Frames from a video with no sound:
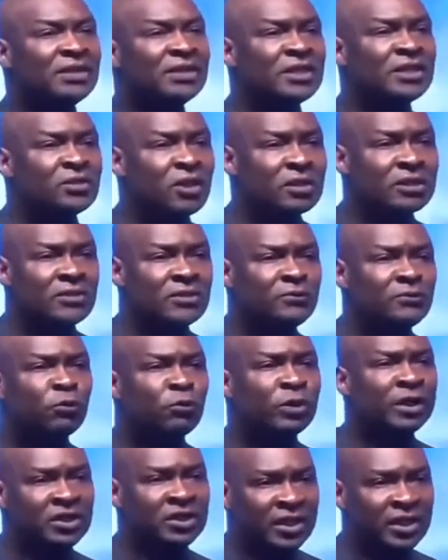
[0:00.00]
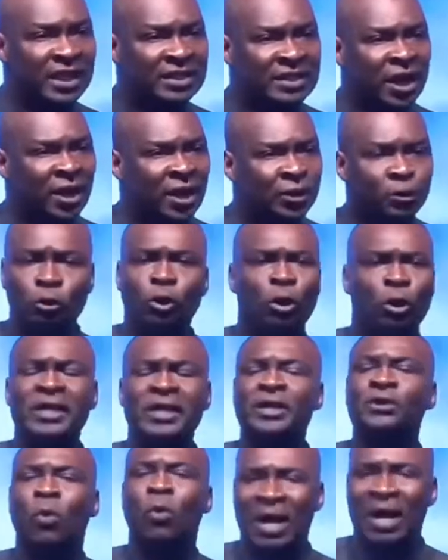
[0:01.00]
Jesus is foolishness, you don't
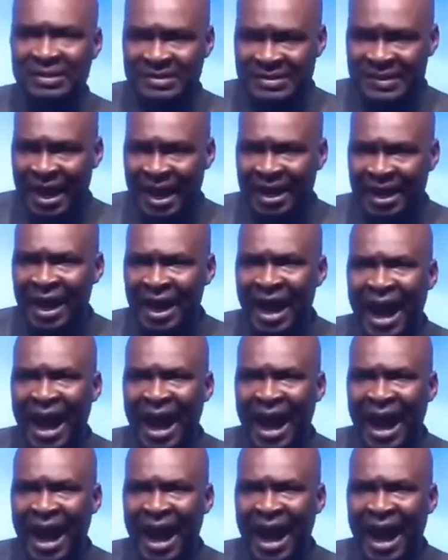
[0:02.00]
need to answer.